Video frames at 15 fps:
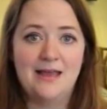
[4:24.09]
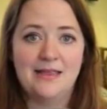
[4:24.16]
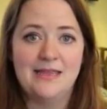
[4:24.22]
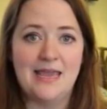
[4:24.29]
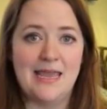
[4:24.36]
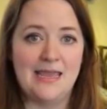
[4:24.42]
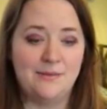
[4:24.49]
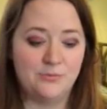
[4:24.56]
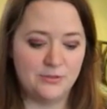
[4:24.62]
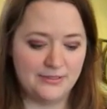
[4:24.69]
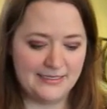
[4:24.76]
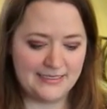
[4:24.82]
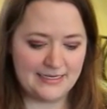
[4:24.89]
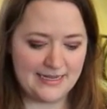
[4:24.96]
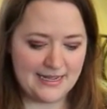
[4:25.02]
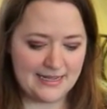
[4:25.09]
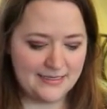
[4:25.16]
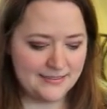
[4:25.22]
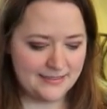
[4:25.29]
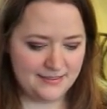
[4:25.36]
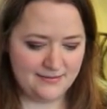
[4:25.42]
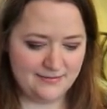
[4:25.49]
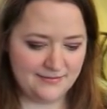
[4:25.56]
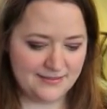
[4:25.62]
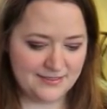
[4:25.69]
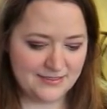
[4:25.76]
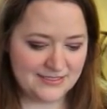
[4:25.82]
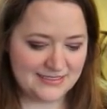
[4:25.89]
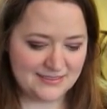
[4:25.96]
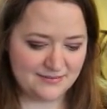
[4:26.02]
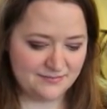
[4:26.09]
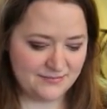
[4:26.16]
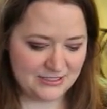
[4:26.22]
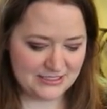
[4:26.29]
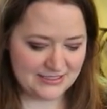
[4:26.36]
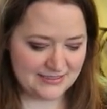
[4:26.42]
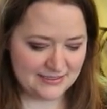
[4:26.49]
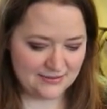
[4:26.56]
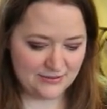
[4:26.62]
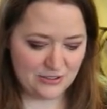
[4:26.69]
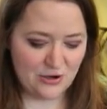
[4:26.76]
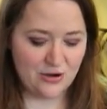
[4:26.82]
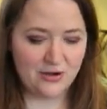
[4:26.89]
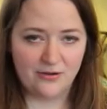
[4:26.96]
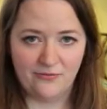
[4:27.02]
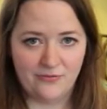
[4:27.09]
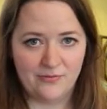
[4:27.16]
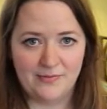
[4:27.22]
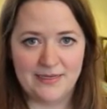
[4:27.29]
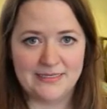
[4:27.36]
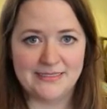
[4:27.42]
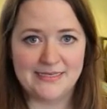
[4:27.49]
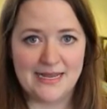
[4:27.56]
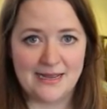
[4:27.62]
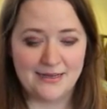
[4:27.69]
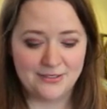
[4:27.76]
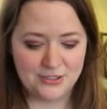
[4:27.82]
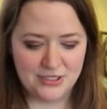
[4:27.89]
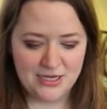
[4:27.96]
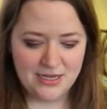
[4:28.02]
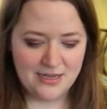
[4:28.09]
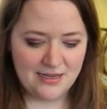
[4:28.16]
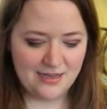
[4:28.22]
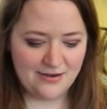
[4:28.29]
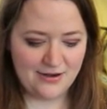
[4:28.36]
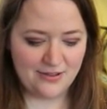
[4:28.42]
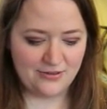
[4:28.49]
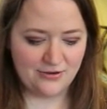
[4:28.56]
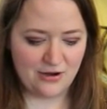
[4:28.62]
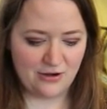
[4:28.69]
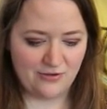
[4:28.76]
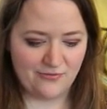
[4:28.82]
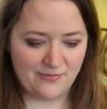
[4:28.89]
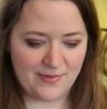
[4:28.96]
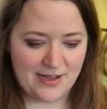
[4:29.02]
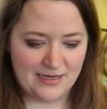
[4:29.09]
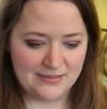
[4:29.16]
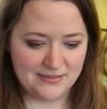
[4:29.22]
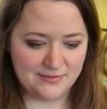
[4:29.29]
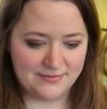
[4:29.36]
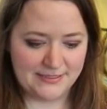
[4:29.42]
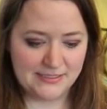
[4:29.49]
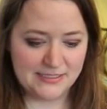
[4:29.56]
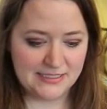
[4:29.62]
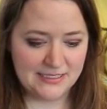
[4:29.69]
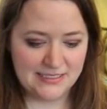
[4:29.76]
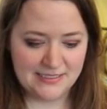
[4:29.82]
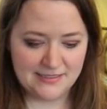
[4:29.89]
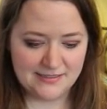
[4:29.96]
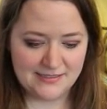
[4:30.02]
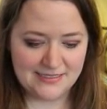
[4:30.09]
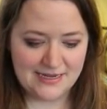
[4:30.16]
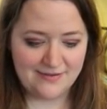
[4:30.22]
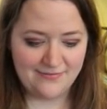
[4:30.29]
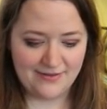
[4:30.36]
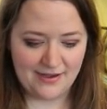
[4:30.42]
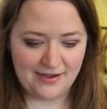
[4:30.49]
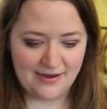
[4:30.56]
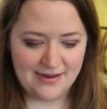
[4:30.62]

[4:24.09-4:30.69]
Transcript: cable knit hat, and this is just yarn from my stash, another yarn from Heinzelman's stuff, and